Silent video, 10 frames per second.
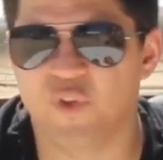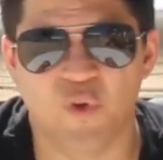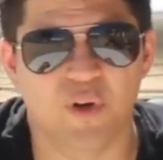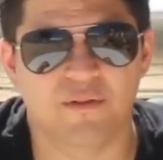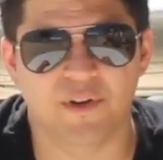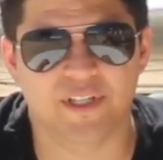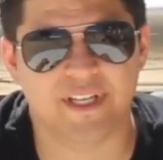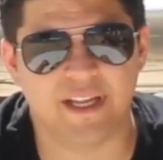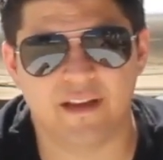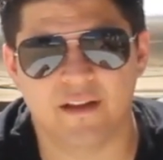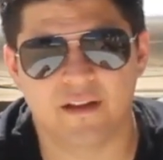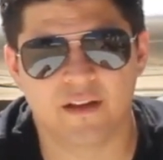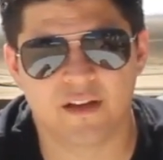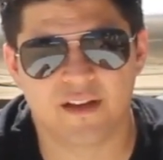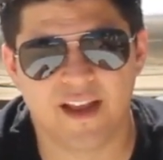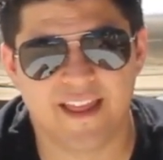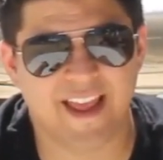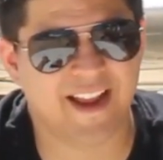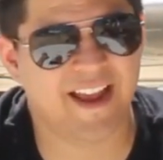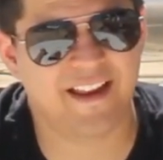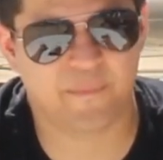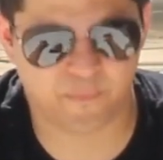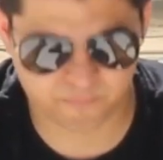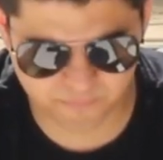university, and that kind of